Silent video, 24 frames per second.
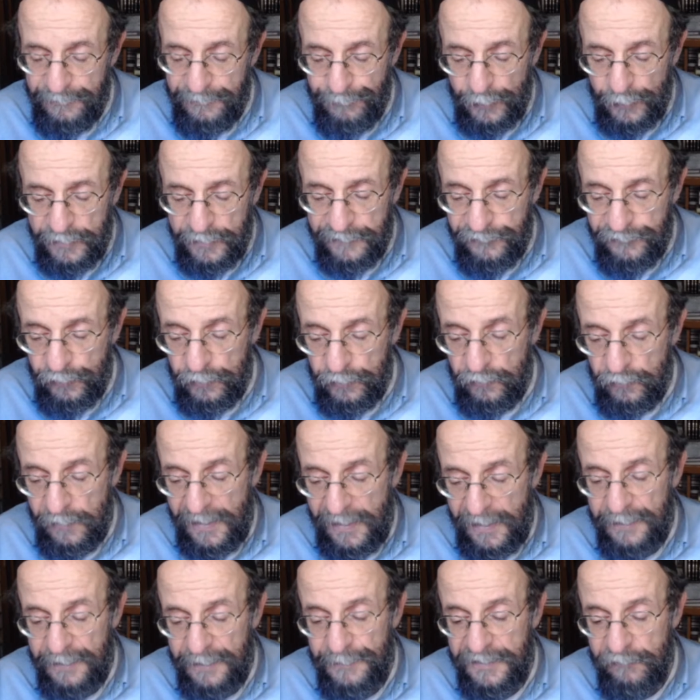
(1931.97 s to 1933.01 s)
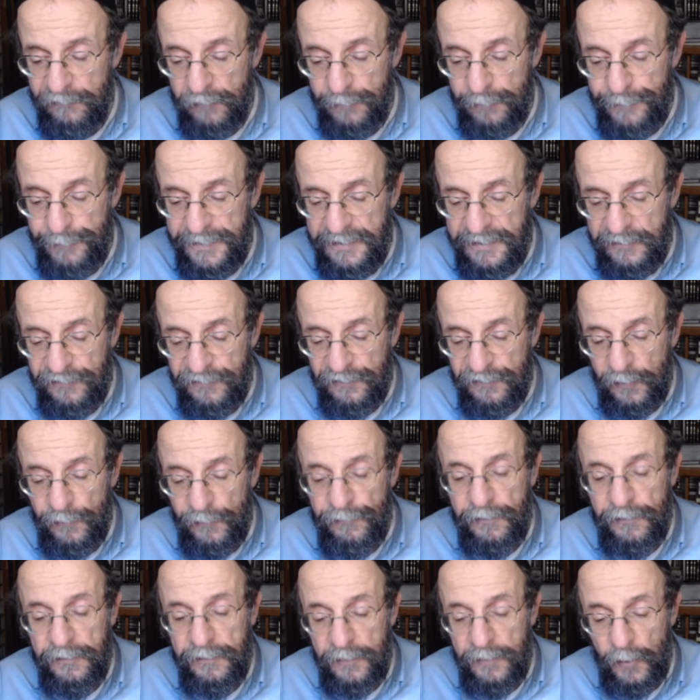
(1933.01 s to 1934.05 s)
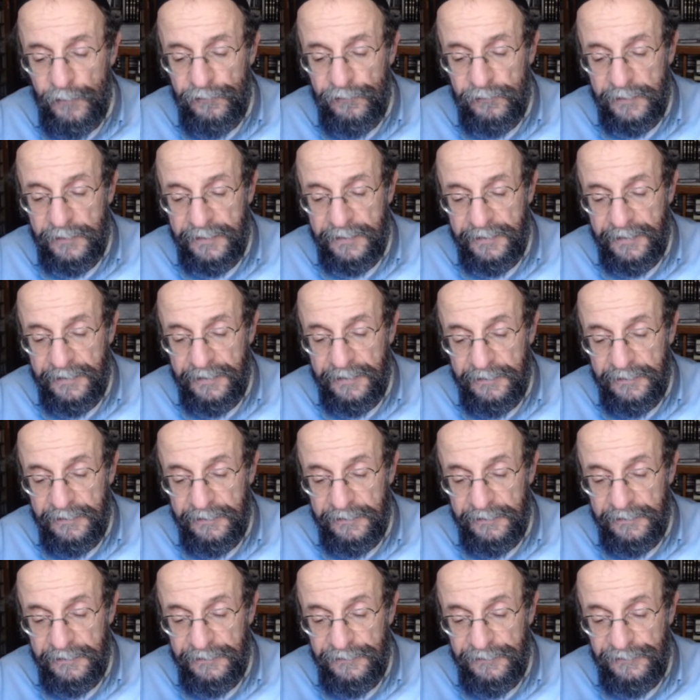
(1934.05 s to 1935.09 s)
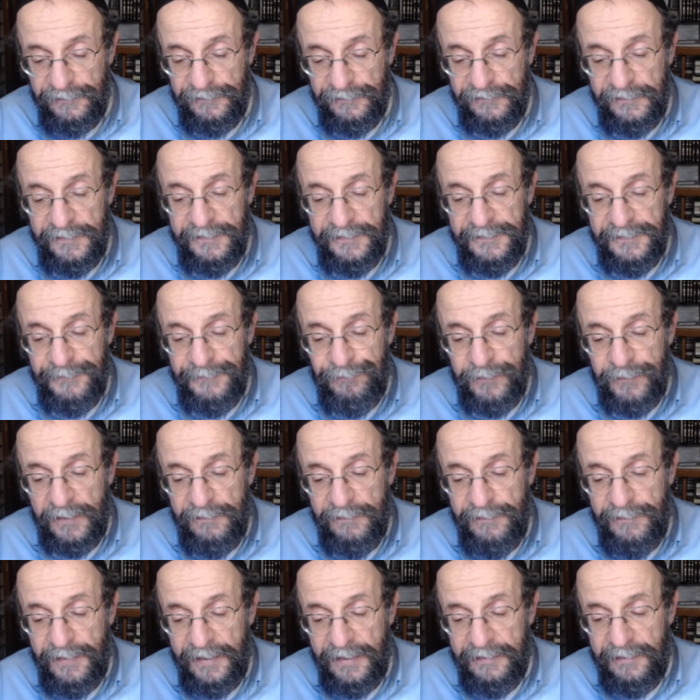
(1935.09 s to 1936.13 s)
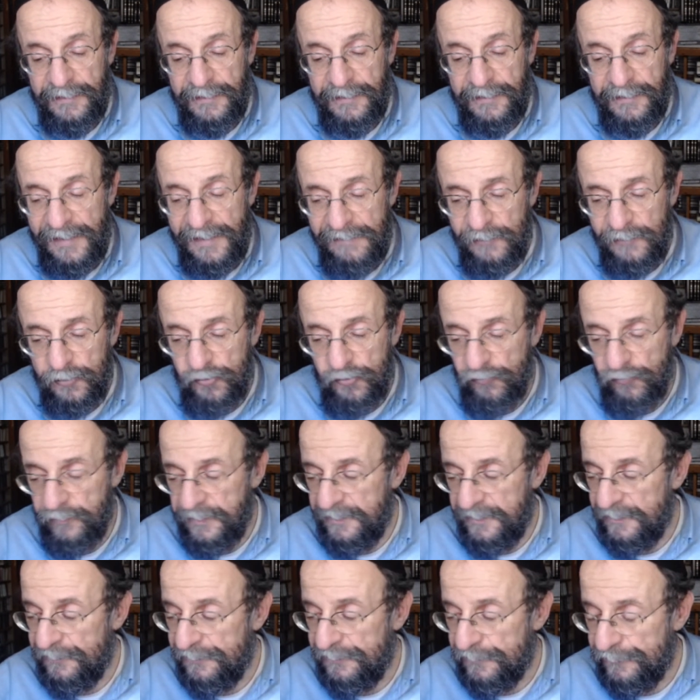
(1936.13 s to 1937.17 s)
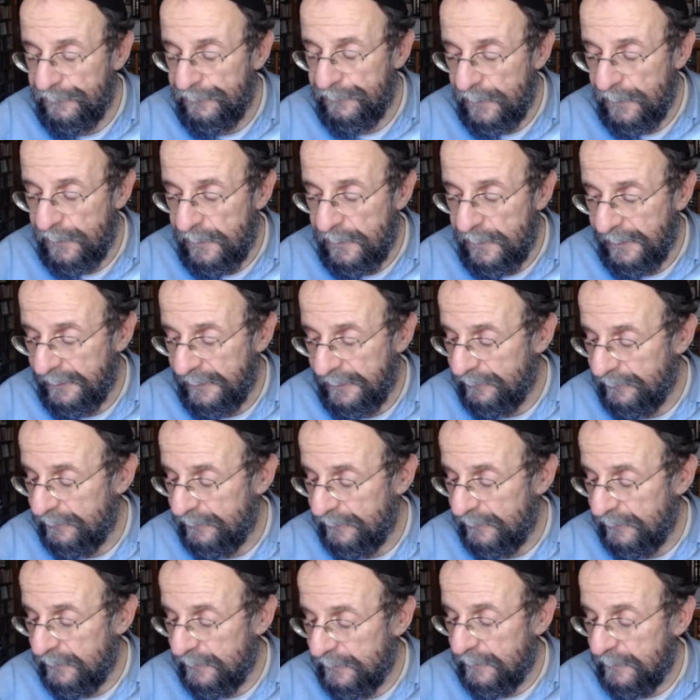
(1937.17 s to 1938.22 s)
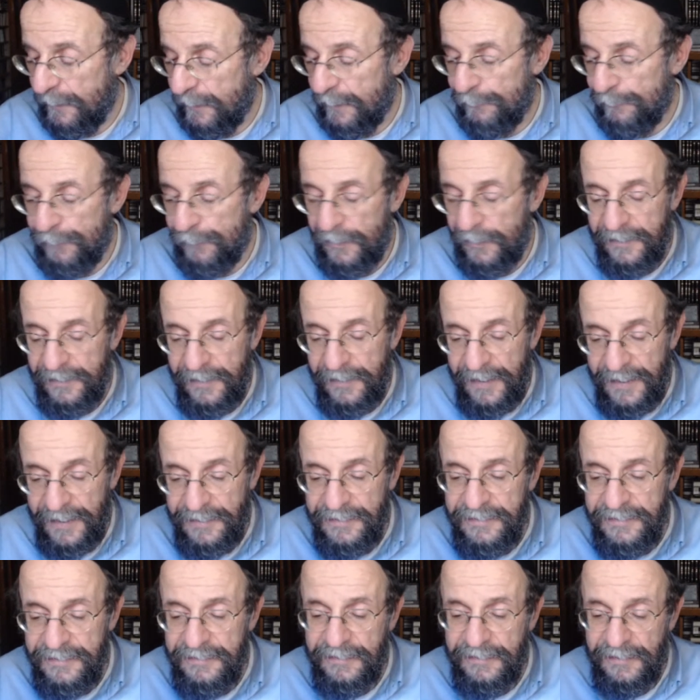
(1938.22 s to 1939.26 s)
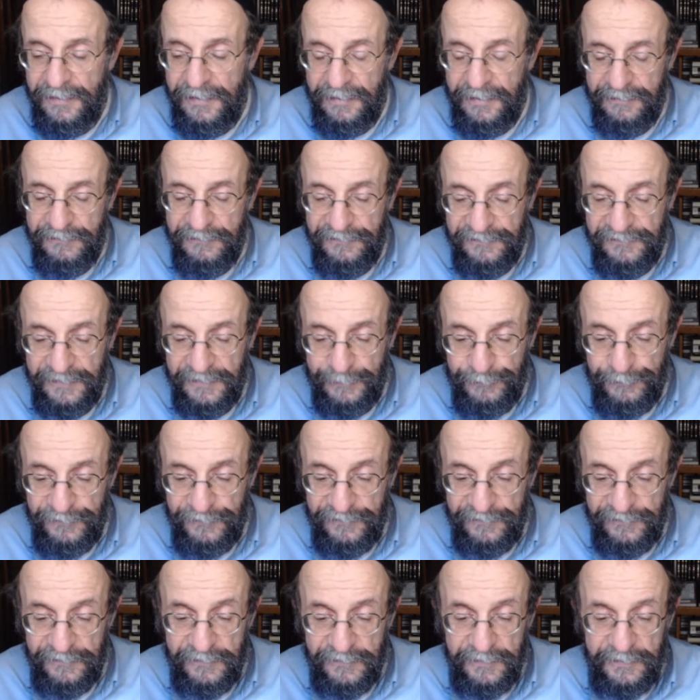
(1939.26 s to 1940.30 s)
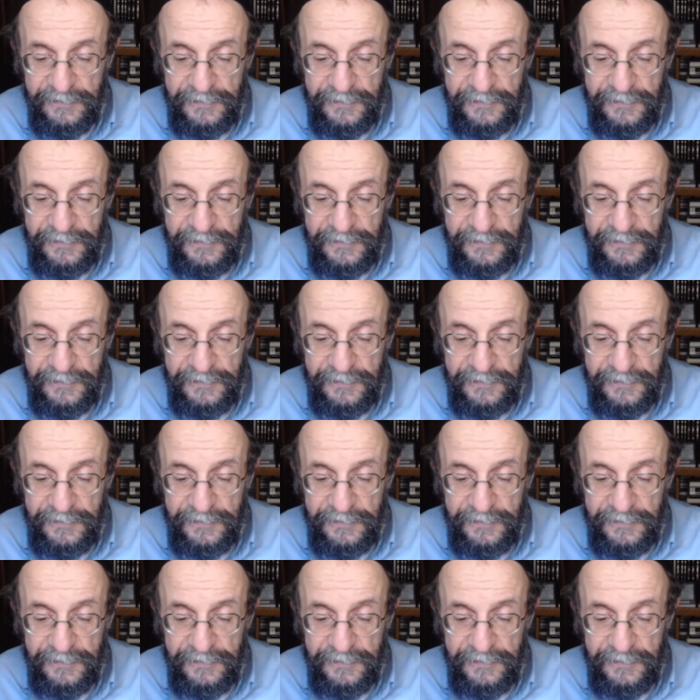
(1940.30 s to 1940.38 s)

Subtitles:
book of Deuteronomy repeats over and over again is that idolatry is defined by any concept,